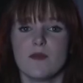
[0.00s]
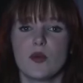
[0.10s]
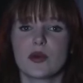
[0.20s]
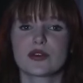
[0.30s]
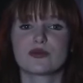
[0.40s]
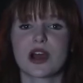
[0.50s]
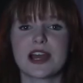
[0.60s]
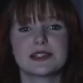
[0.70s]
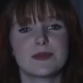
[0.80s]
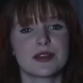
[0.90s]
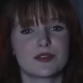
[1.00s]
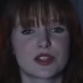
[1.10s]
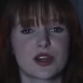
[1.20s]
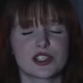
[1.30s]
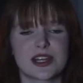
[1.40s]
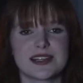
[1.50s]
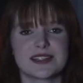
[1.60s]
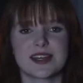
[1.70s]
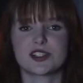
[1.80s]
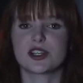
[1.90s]
but with the right amount of
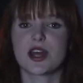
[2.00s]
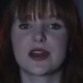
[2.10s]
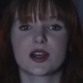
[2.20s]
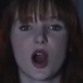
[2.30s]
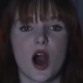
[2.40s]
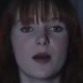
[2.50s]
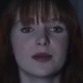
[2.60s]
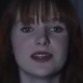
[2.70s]
socialisation and a calm,